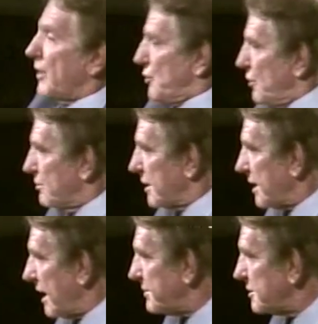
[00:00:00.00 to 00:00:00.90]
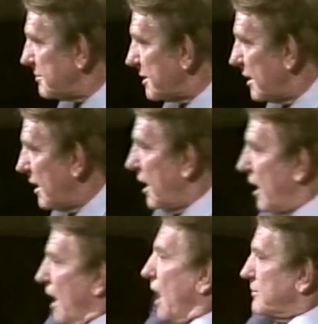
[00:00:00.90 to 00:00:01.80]
knew what had happened to me.
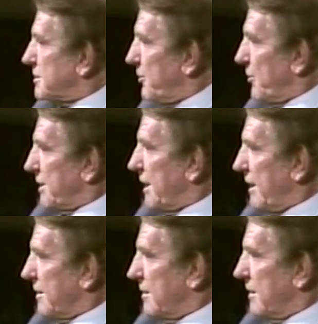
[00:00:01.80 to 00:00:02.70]
I was born again.